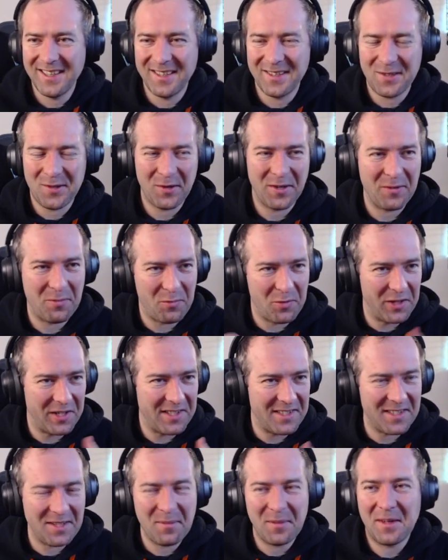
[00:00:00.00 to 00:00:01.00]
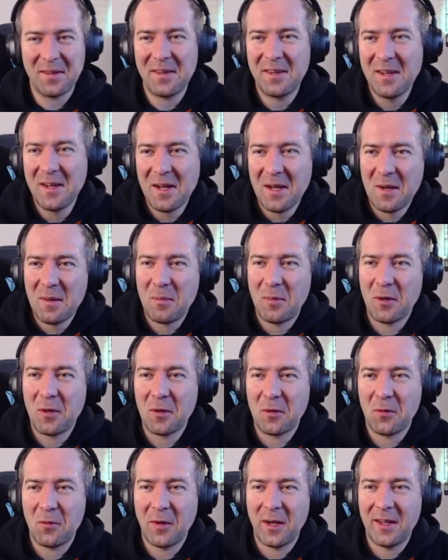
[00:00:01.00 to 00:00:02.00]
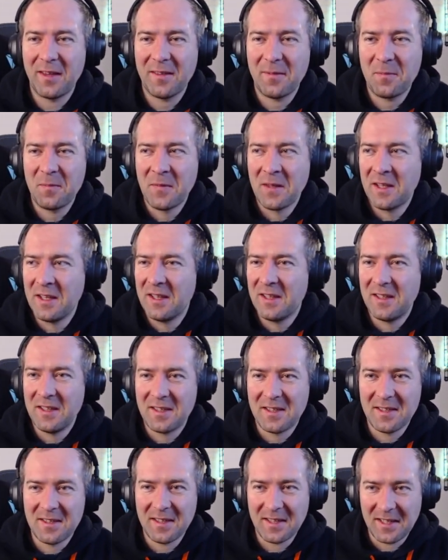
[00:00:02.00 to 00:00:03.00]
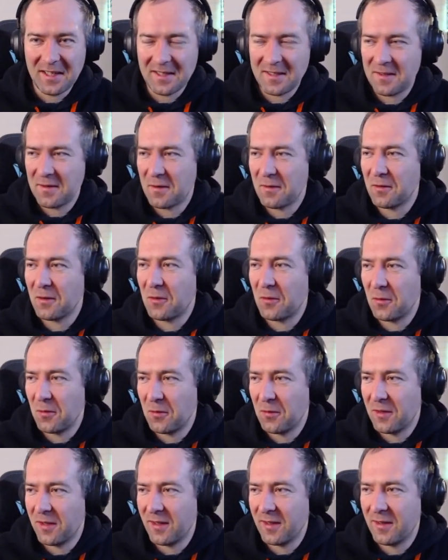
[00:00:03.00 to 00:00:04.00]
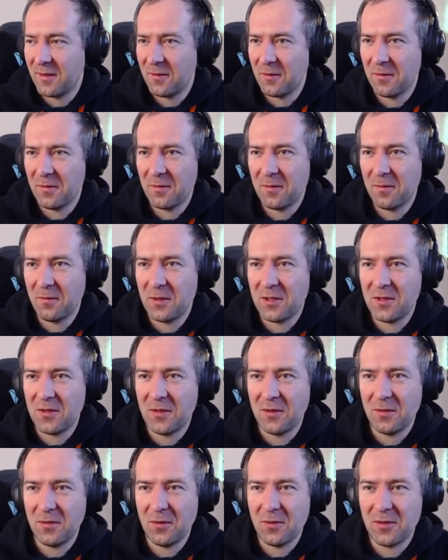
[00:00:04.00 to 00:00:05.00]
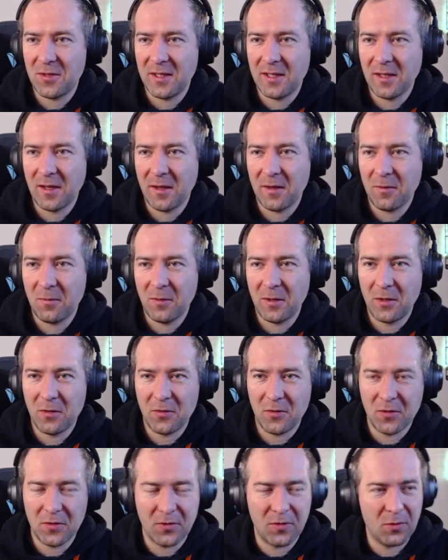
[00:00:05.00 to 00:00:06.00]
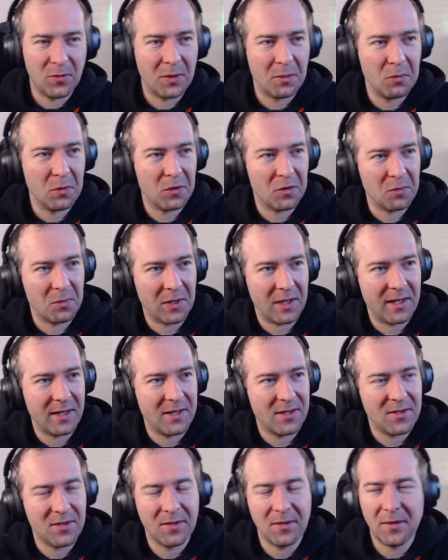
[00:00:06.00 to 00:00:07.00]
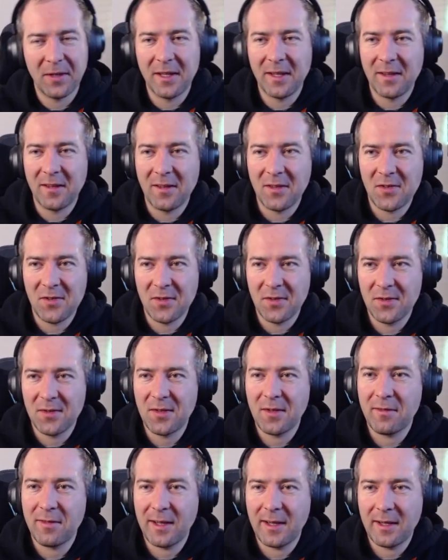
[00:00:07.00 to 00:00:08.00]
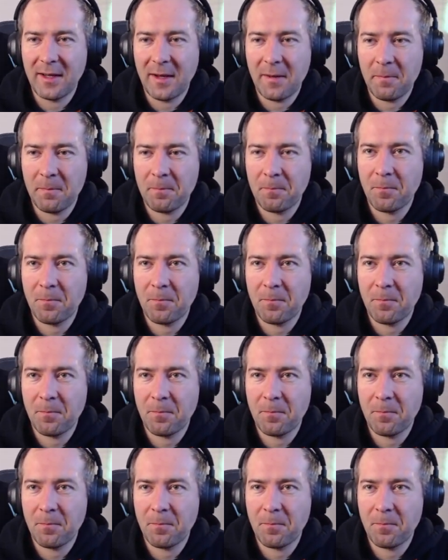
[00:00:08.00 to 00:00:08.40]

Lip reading: So they're pretty similar, but not quite. This is the easier of the two, which you see a lot when you're just doing multiplication and addition, stuff like that.